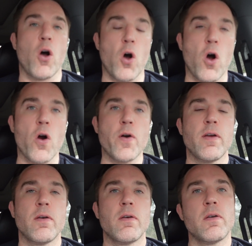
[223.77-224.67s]
Hard
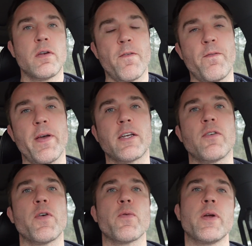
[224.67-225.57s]
to fix
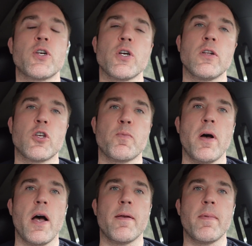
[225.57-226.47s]
if you're in Sean's spot.